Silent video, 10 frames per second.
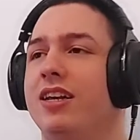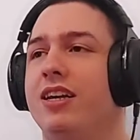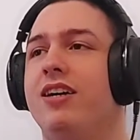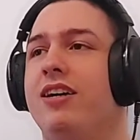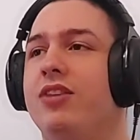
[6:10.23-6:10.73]

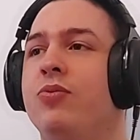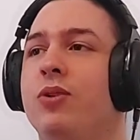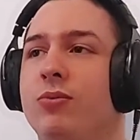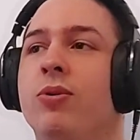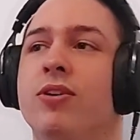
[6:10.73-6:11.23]
It
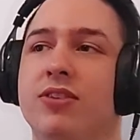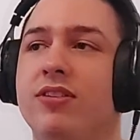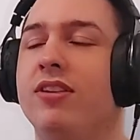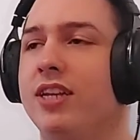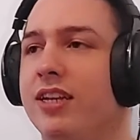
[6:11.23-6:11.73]
was worth it
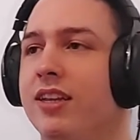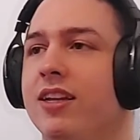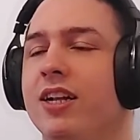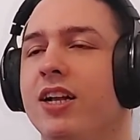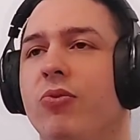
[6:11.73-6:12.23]
in the end.
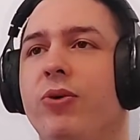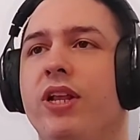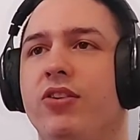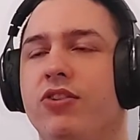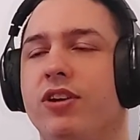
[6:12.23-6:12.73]

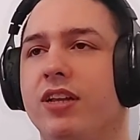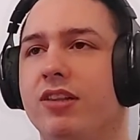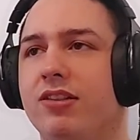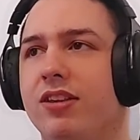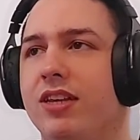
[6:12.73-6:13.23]
Really enjoyed
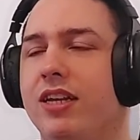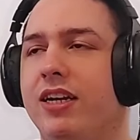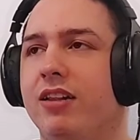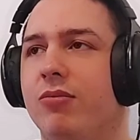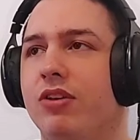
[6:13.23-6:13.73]
it.
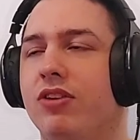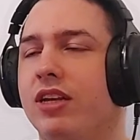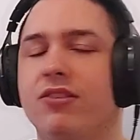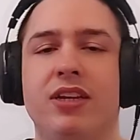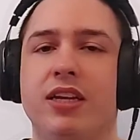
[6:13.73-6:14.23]
Yeah. Once
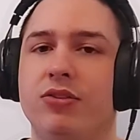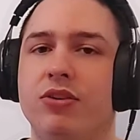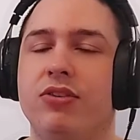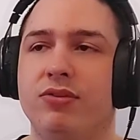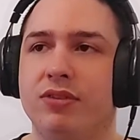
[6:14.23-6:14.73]
again, I think Ado
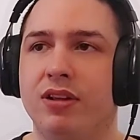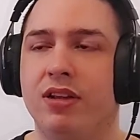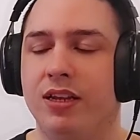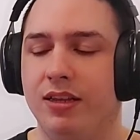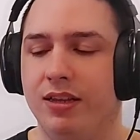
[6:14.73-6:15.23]
is
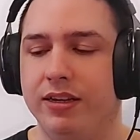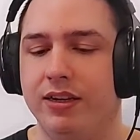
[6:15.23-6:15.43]
definitely